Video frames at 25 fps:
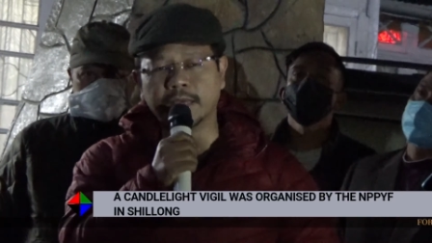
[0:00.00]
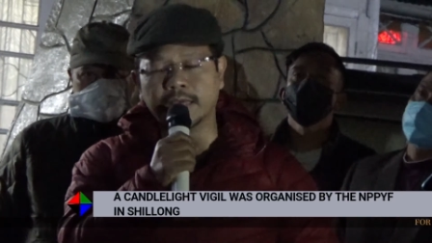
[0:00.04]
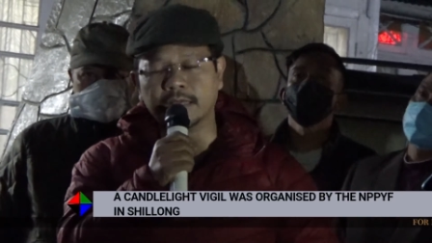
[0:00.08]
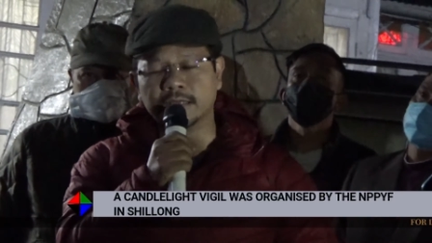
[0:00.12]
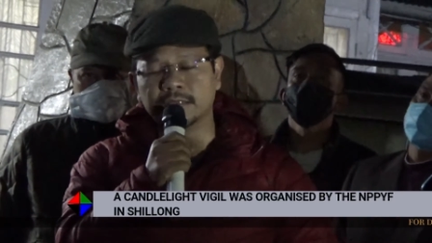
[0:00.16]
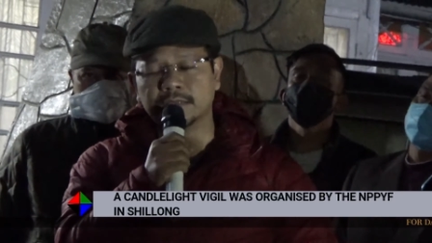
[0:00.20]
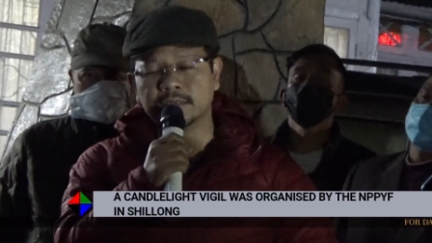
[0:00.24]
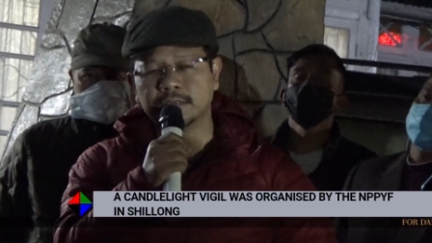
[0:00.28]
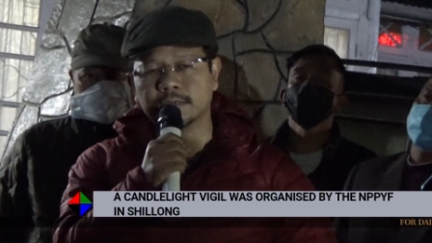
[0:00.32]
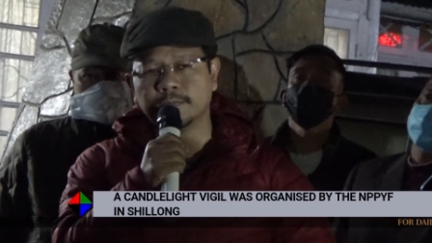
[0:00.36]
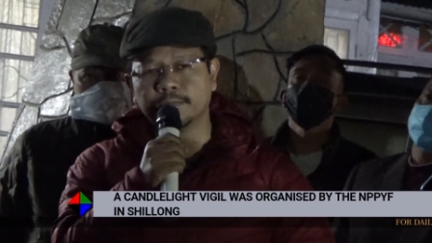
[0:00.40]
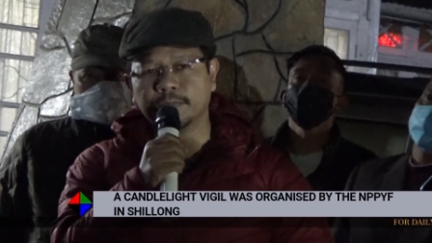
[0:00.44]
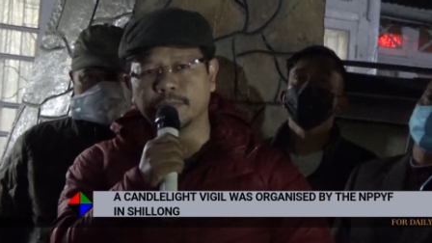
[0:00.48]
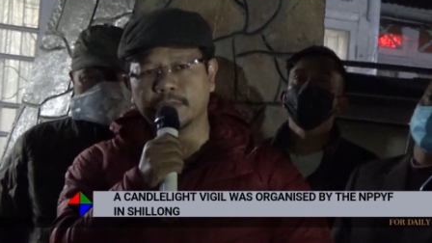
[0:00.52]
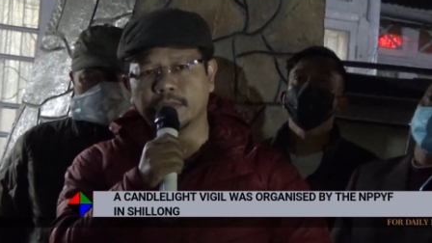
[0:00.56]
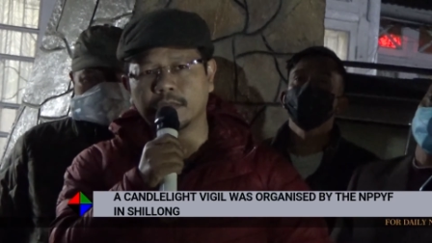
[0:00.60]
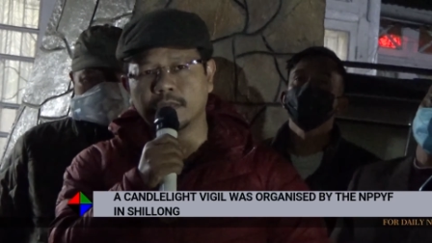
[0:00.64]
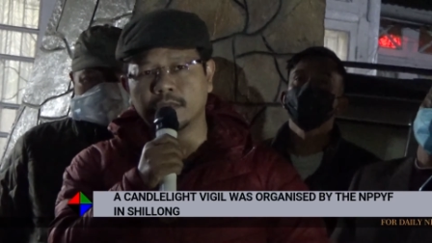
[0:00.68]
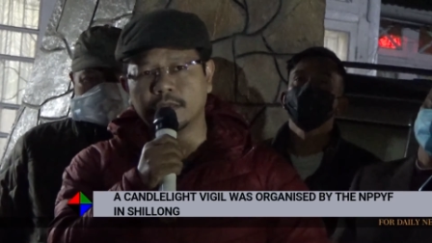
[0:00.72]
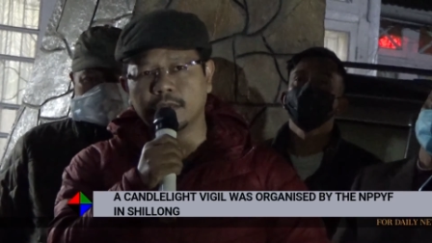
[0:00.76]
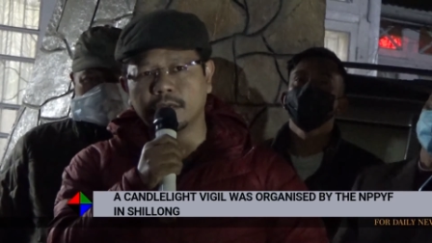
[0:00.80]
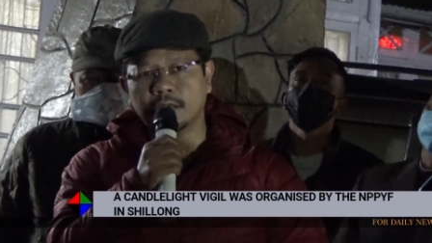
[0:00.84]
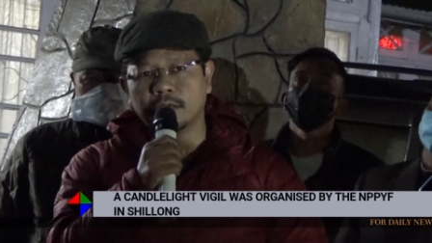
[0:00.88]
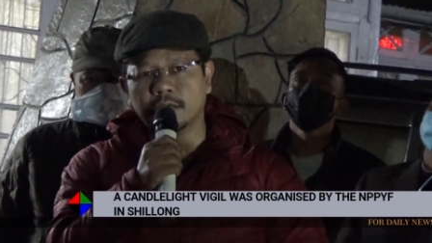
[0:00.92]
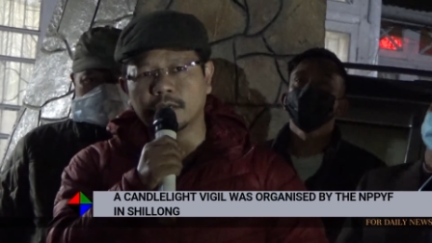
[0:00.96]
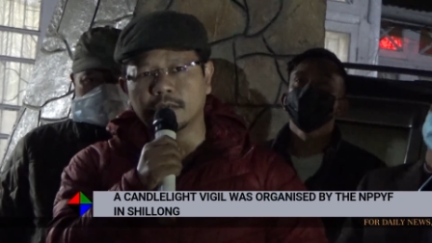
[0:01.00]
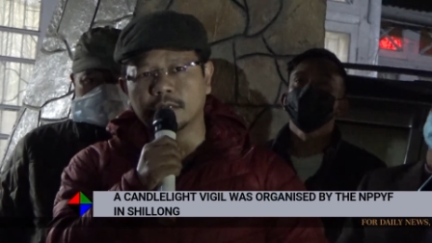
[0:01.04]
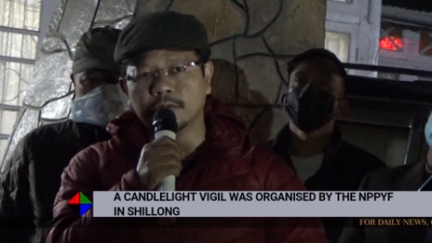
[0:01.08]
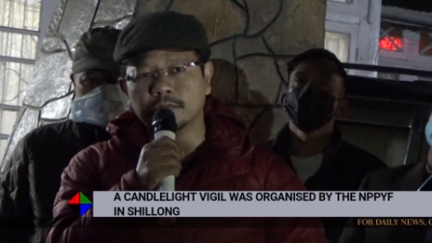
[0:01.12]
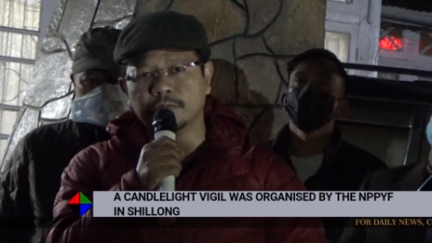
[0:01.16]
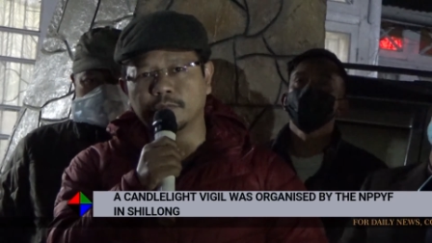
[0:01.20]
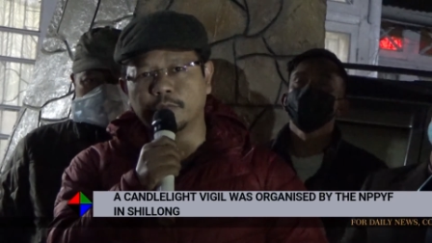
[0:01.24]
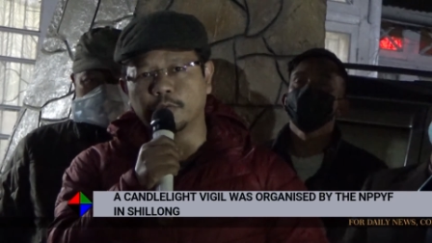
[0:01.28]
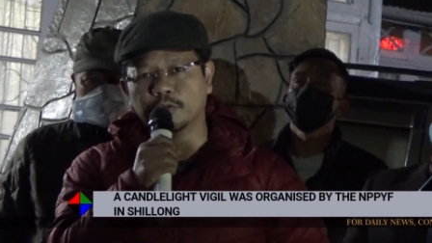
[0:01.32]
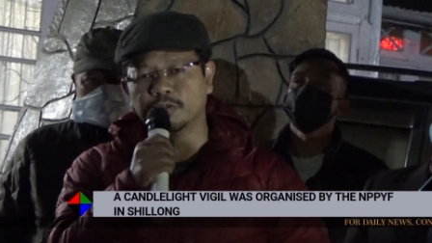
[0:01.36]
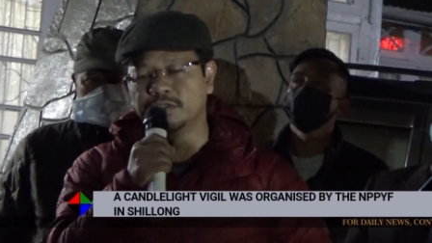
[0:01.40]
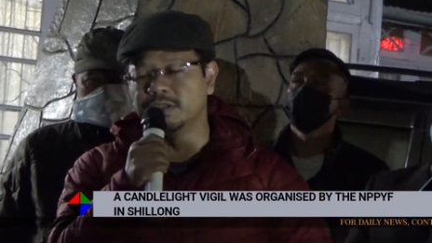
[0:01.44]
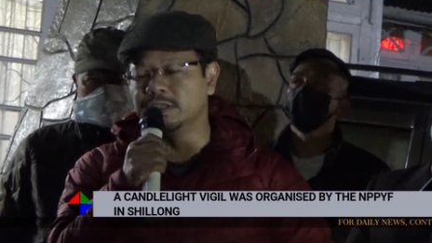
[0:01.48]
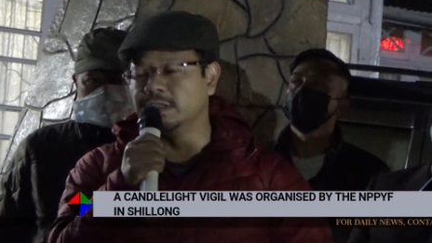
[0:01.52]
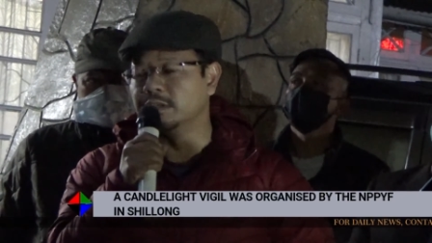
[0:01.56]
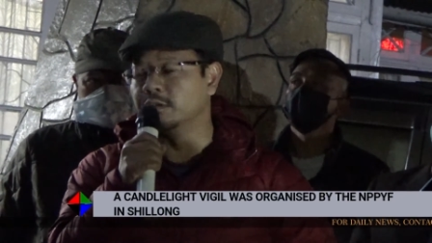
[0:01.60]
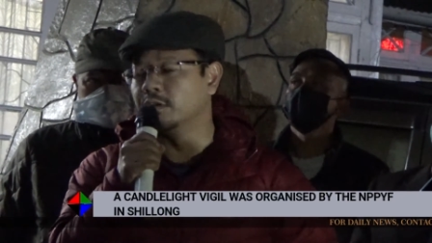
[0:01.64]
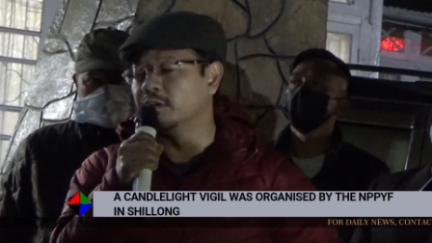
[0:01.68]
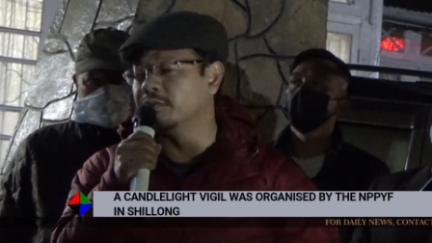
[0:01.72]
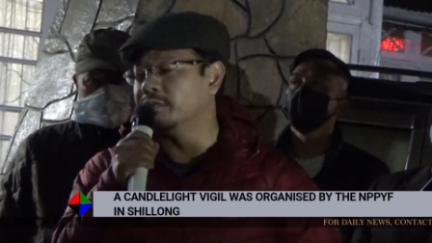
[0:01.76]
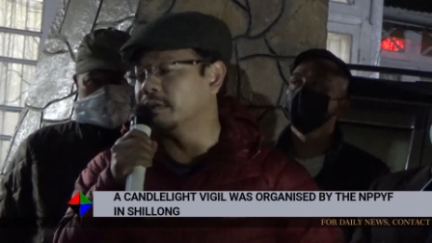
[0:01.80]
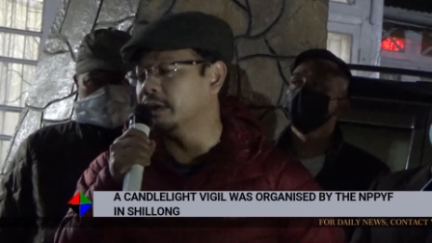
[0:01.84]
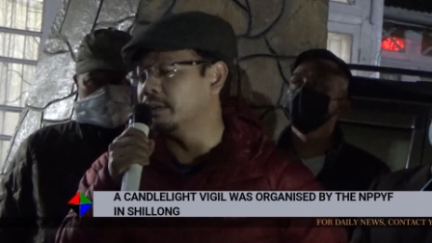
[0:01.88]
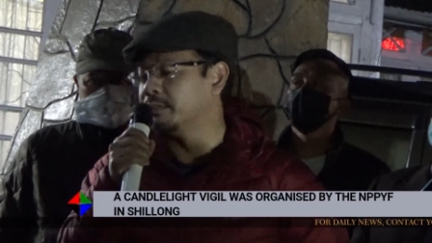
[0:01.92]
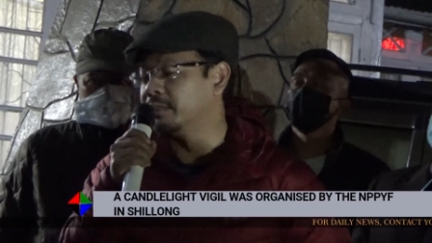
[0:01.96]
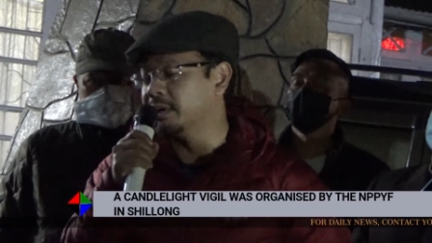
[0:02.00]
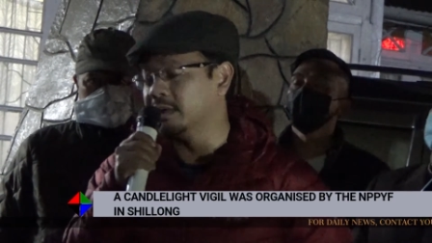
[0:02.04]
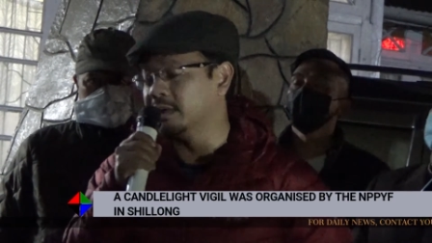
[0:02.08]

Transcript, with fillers: that 14 of our